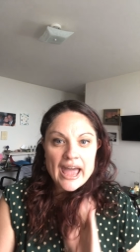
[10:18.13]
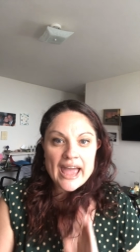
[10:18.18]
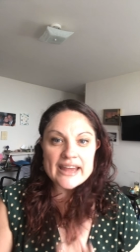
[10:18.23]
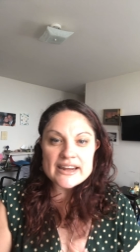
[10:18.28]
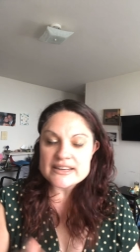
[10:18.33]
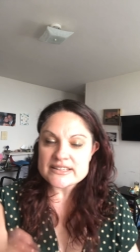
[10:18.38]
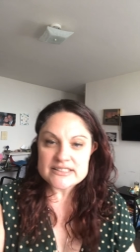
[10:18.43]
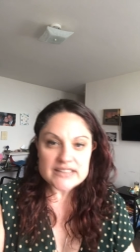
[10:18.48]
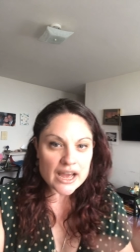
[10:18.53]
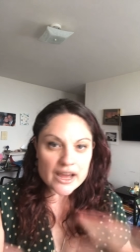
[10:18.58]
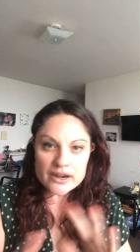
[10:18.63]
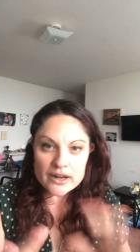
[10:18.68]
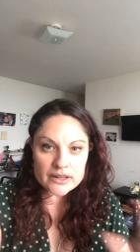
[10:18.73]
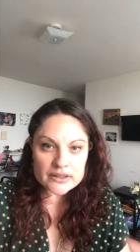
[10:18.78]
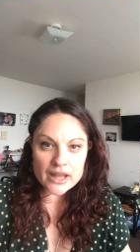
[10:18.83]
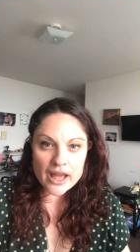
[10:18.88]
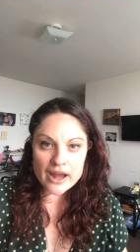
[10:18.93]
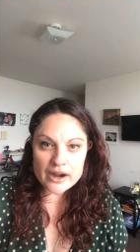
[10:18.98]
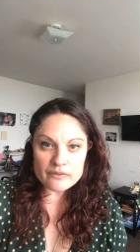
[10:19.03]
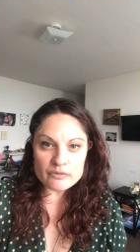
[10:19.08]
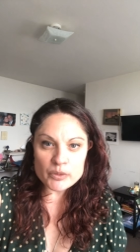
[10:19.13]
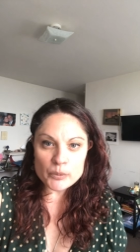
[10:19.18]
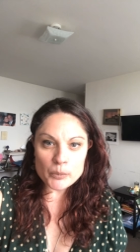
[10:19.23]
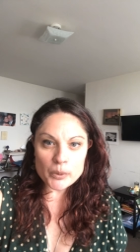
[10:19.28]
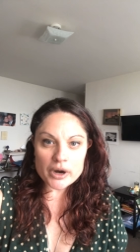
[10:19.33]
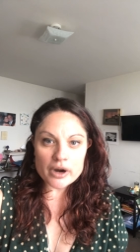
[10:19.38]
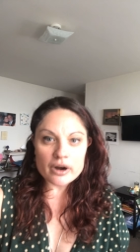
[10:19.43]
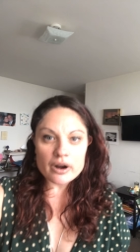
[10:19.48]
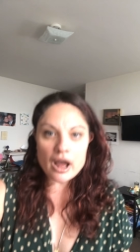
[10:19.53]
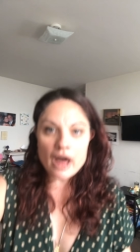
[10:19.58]
I'd done a lot of the
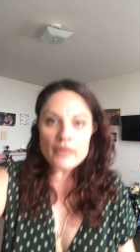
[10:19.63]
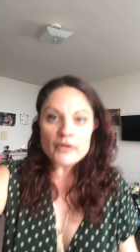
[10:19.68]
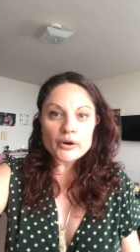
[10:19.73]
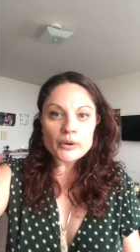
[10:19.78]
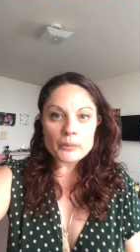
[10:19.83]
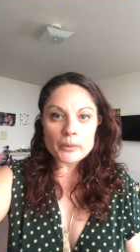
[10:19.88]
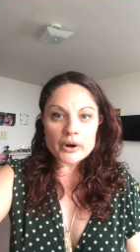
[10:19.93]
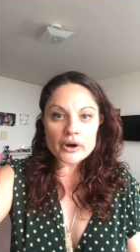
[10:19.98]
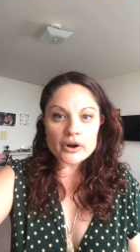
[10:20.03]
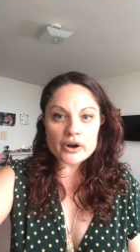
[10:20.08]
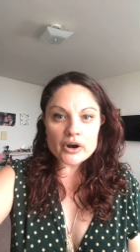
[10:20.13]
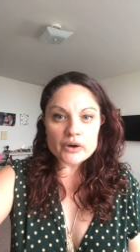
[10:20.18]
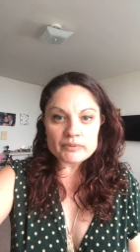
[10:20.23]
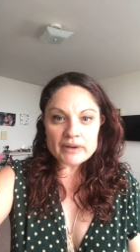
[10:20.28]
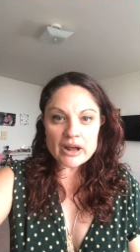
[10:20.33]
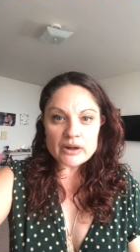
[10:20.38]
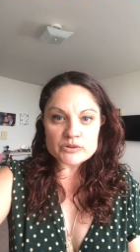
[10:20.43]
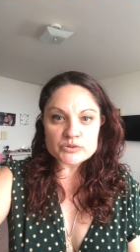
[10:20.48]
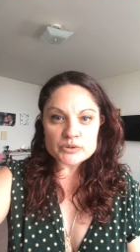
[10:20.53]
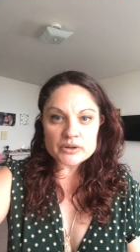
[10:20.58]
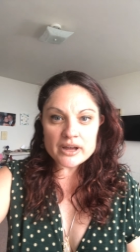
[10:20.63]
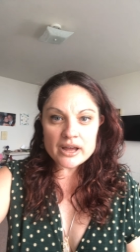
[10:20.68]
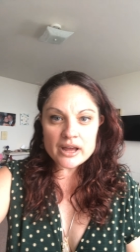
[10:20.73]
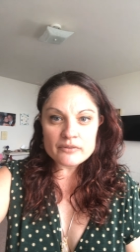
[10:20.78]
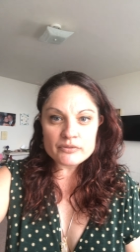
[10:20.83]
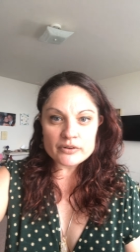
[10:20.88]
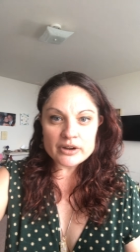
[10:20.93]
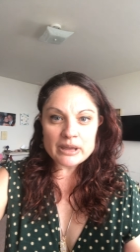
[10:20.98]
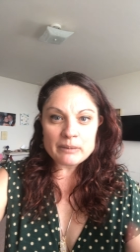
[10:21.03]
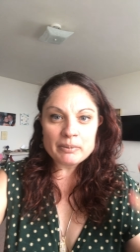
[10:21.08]
work, other work around
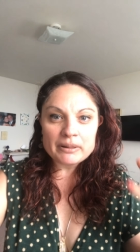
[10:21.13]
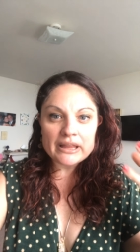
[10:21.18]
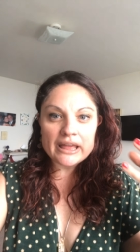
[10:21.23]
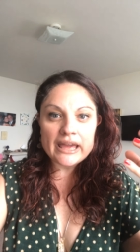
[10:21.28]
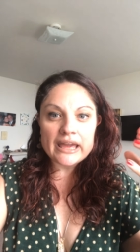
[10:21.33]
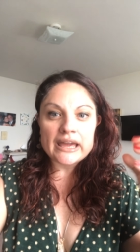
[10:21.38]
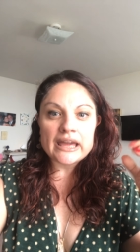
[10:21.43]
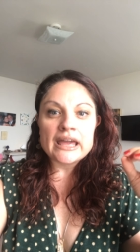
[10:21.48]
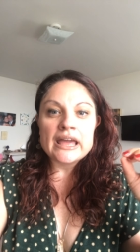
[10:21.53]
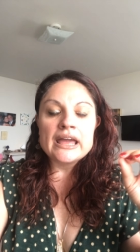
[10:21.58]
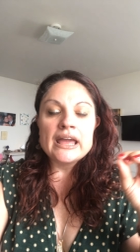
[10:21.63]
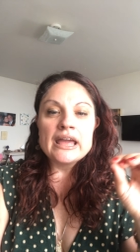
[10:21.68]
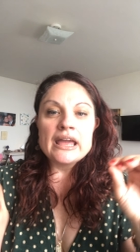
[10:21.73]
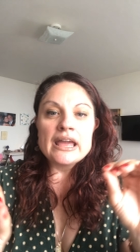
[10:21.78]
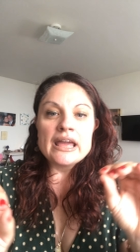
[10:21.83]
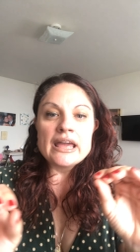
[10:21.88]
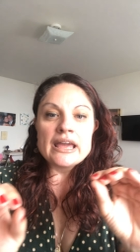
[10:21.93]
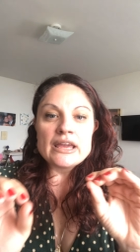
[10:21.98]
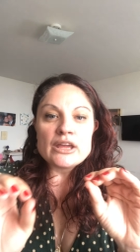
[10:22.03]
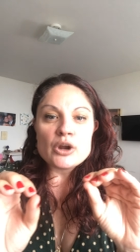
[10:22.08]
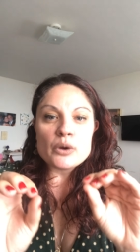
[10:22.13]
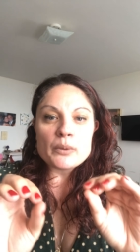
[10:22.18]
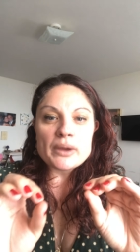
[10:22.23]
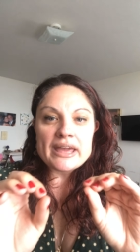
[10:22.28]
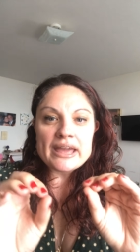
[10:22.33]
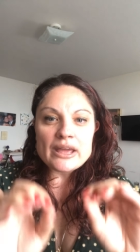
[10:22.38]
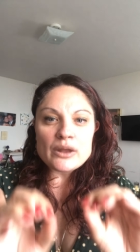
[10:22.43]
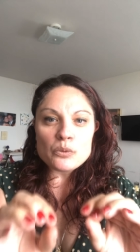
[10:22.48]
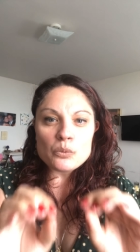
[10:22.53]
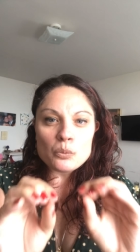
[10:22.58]
recovery, but like, you know,
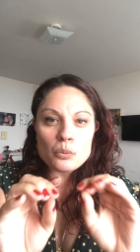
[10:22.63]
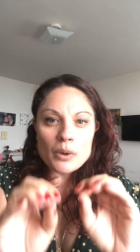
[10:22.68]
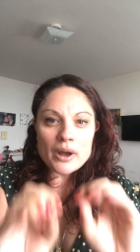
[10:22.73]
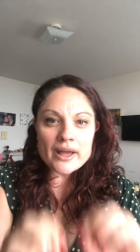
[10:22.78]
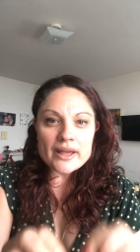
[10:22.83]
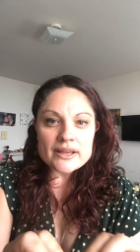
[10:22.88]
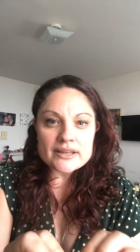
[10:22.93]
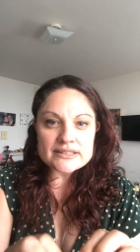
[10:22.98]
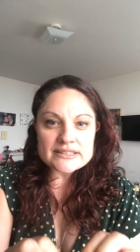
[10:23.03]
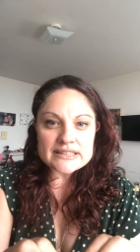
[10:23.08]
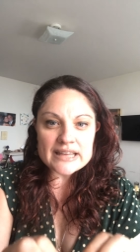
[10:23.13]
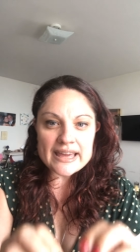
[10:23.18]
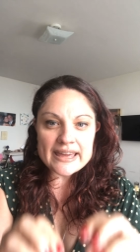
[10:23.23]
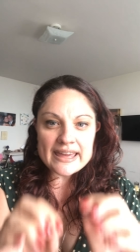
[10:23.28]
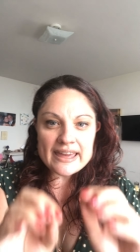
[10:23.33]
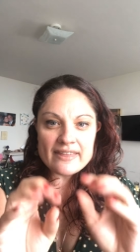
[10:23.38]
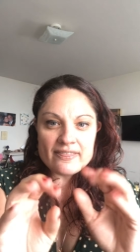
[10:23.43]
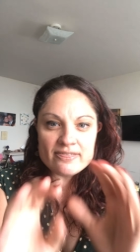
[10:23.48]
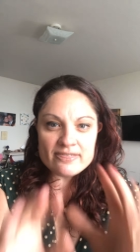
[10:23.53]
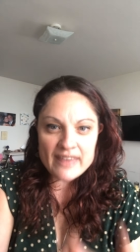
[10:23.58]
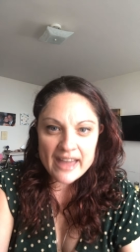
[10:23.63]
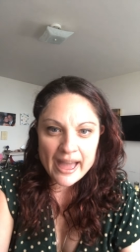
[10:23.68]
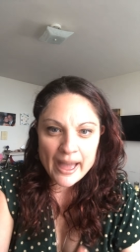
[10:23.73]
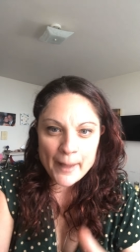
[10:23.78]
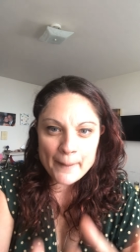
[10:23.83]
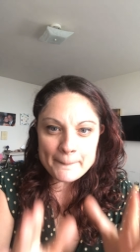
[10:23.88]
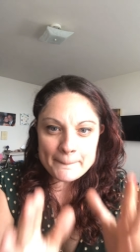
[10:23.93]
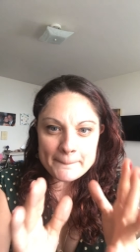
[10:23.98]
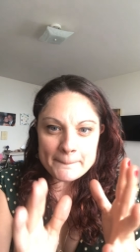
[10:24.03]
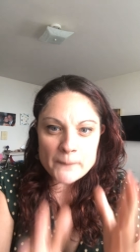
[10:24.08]
it was like in
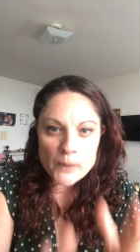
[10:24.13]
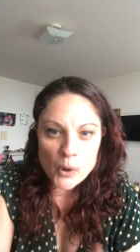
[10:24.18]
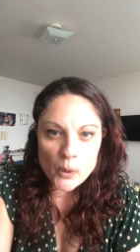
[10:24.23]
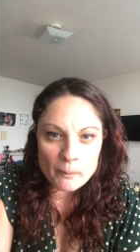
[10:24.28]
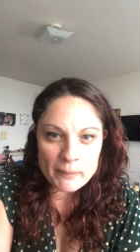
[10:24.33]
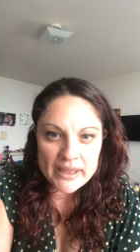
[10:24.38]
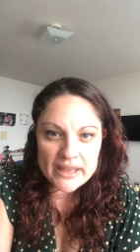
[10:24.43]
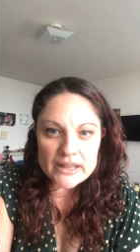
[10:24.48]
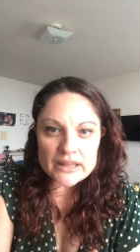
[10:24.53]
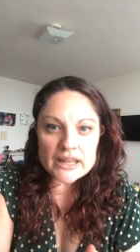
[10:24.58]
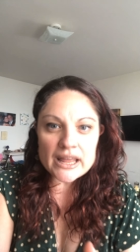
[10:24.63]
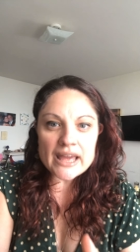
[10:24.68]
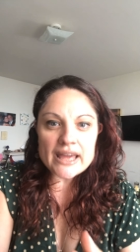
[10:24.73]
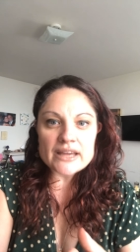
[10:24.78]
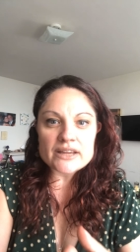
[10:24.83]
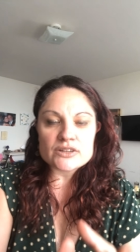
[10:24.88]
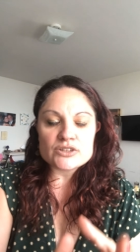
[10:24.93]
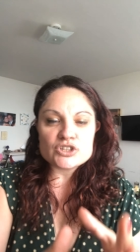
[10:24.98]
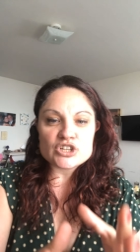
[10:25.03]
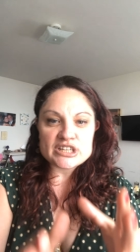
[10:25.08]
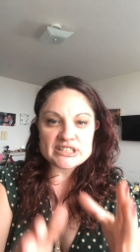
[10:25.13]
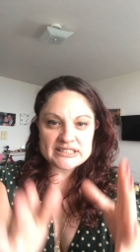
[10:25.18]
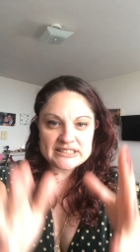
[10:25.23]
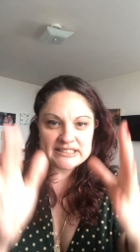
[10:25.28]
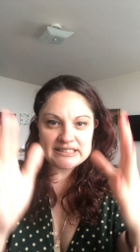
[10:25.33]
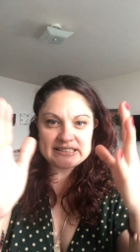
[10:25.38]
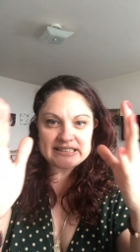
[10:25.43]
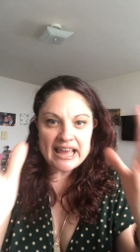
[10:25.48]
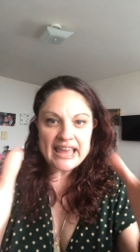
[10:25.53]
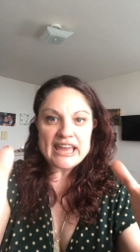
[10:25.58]
that moment, like just
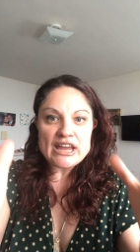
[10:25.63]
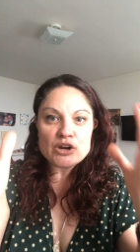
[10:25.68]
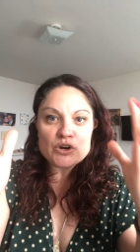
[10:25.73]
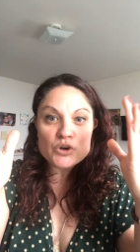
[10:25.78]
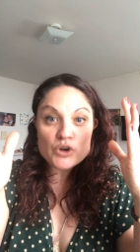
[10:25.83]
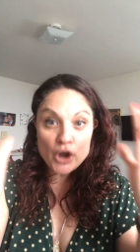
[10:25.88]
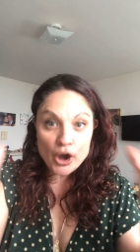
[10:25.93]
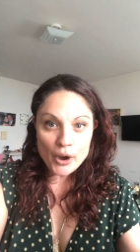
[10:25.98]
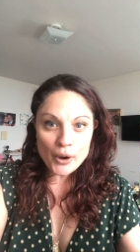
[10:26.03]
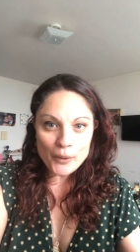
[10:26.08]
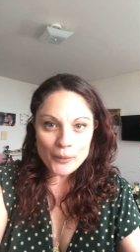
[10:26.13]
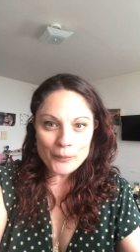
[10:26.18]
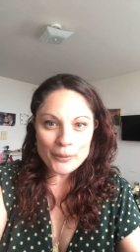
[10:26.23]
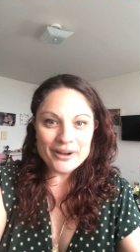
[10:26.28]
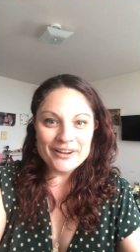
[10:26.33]
saying no,